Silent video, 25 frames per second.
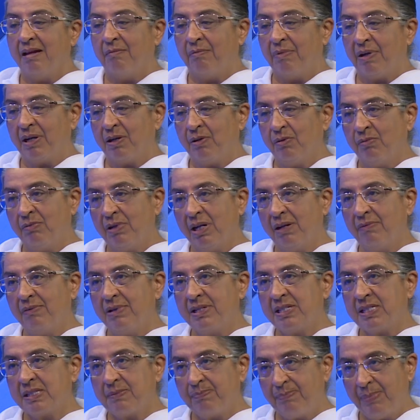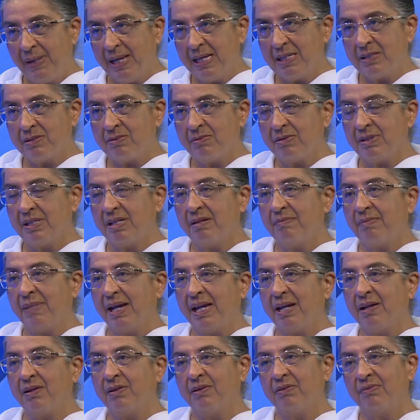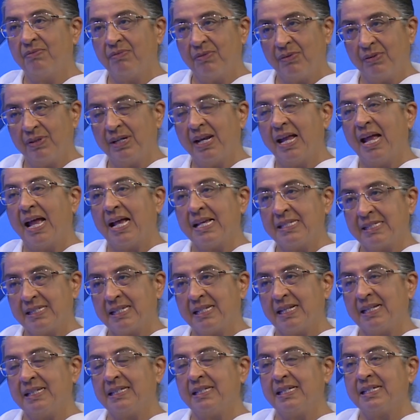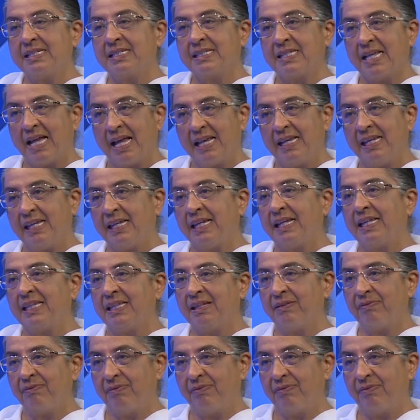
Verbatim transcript: But whoever speaks to the microphone has an understanding and the